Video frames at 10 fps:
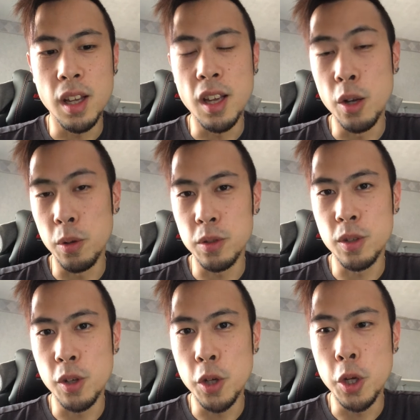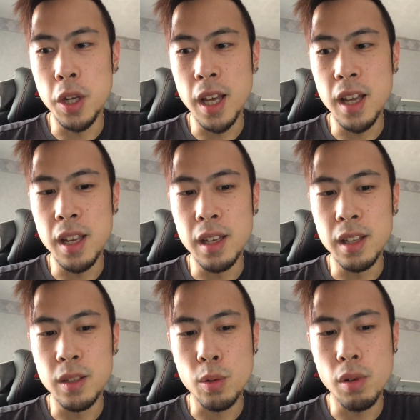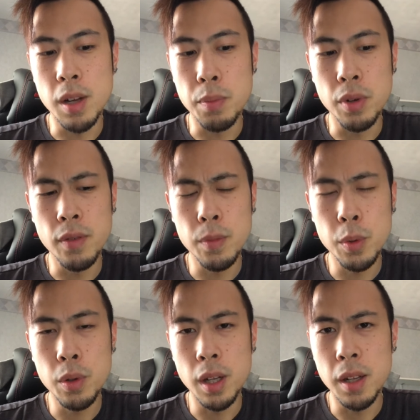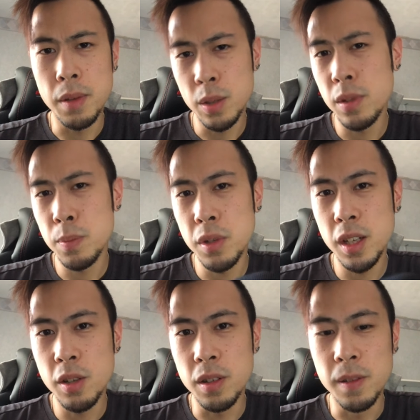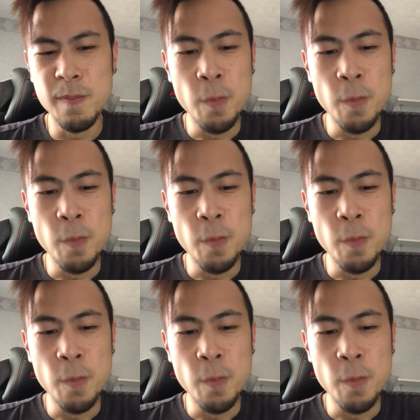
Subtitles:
it looks good and it's quite breathable, this one's pretty good.